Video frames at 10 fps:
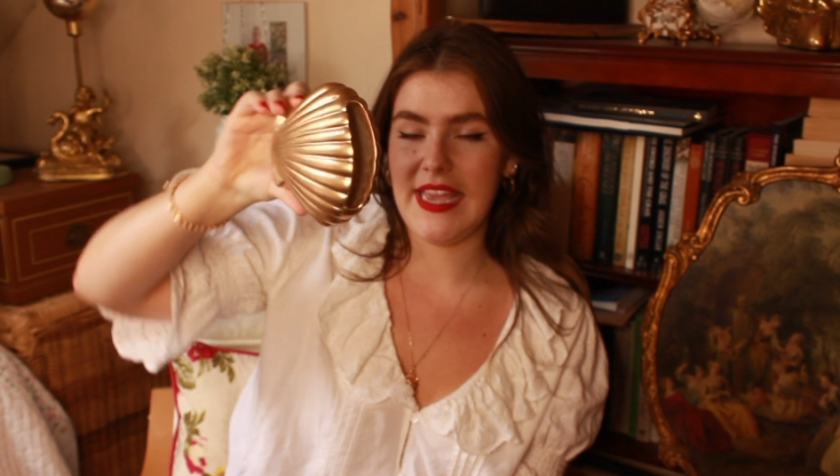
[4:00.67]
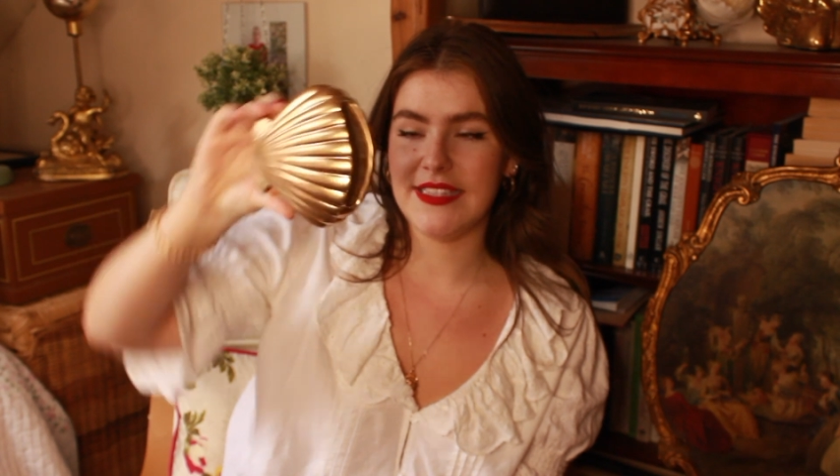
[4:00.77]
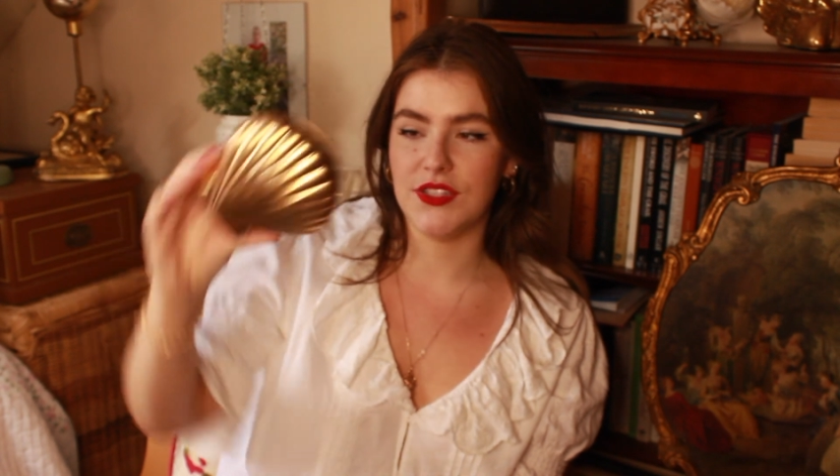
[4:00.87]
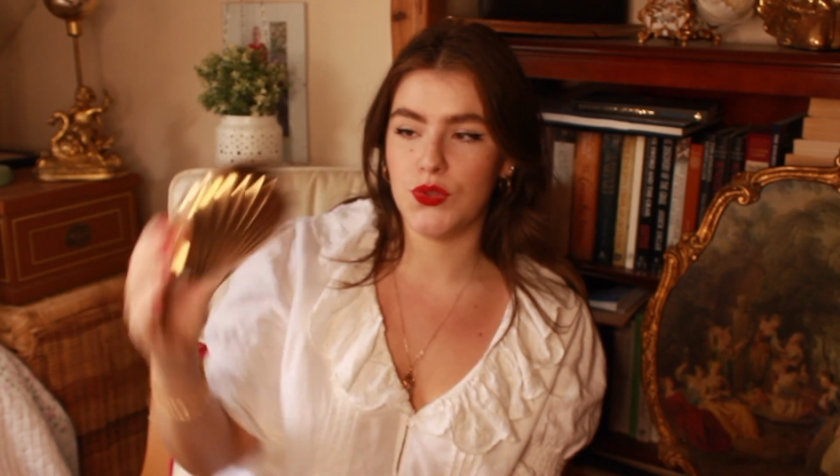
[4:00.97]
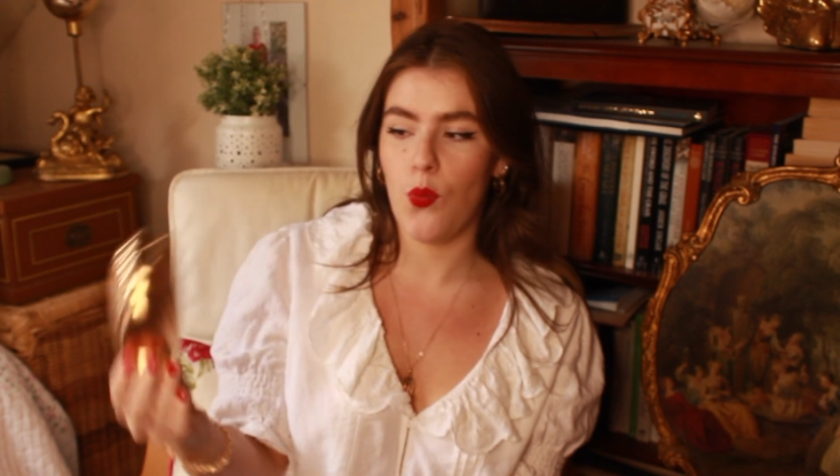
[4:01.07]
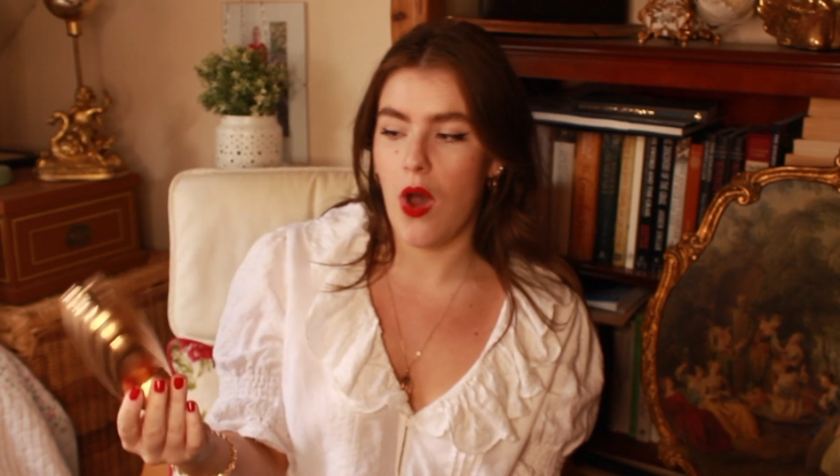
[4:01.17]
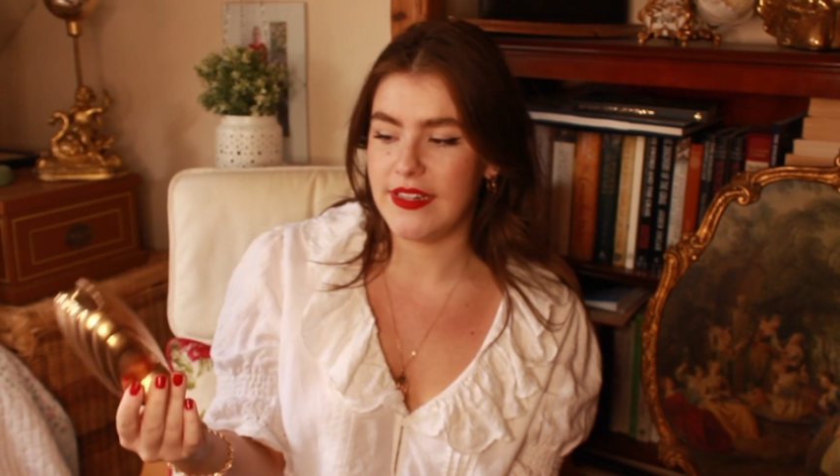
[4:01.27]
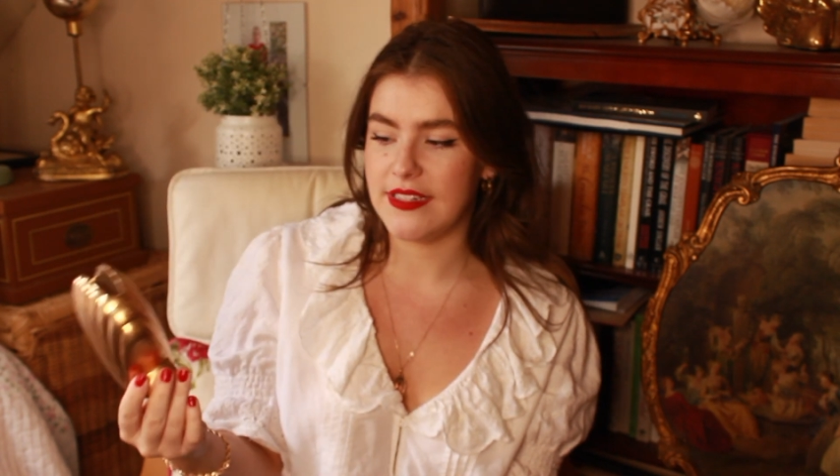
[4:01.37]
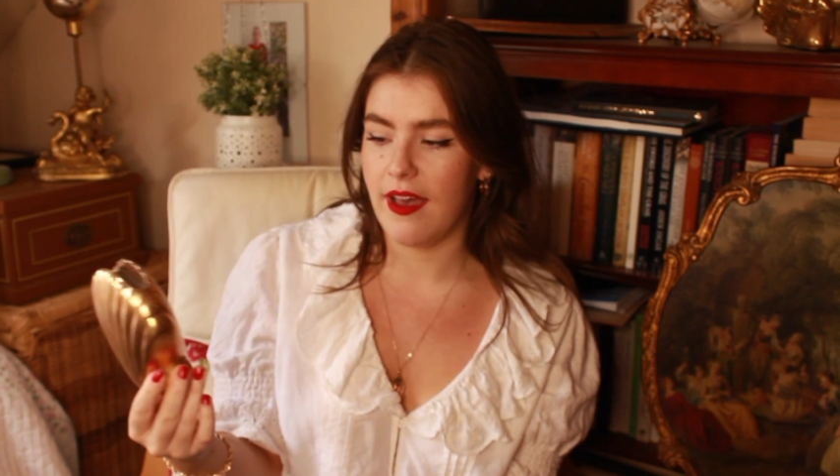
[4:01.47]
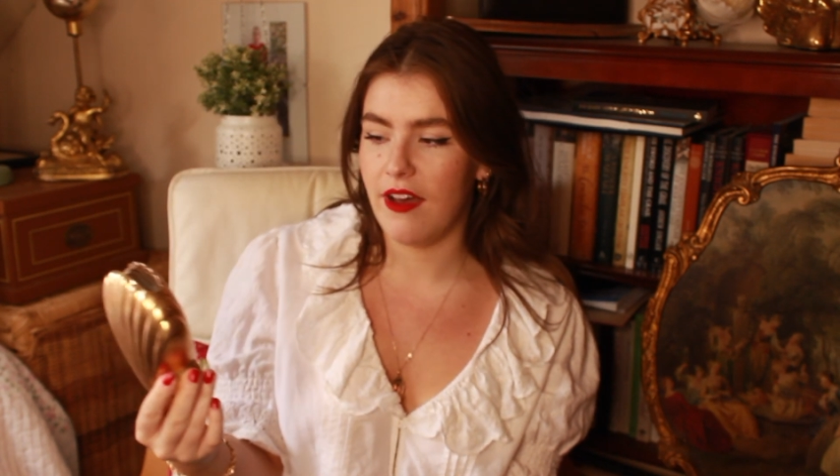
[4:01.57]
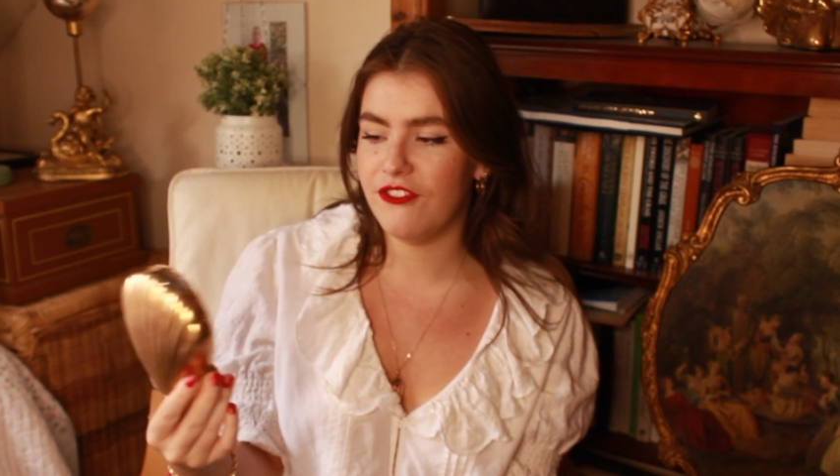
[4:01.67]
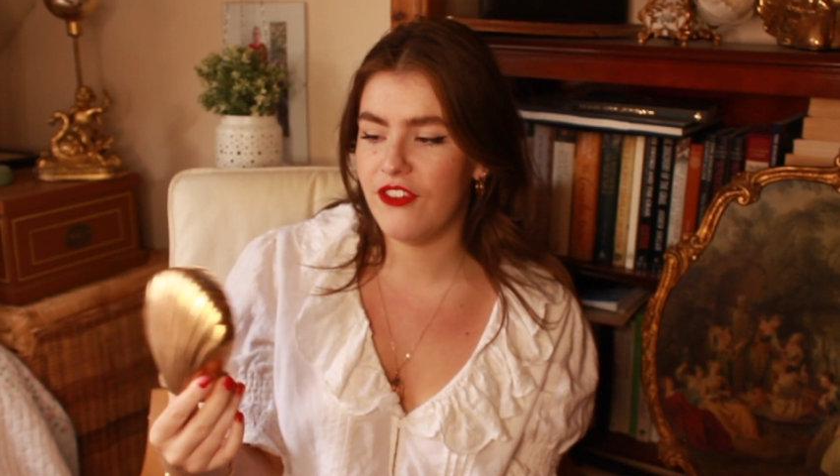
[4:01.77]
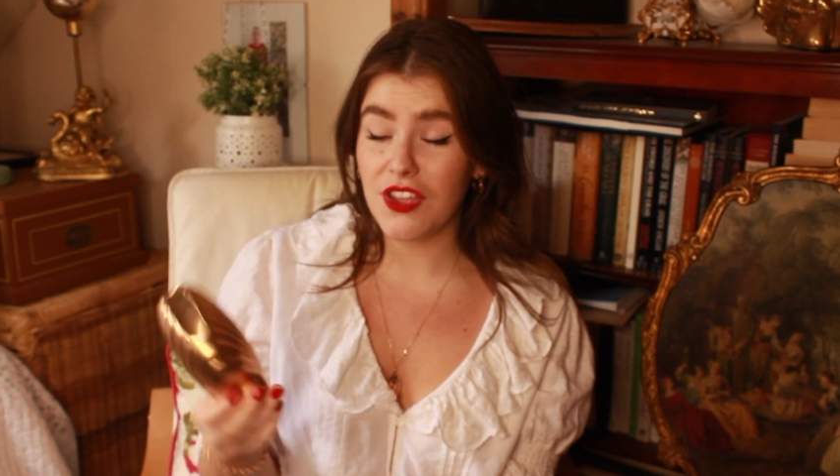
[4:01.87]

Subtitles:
isn't wide enough.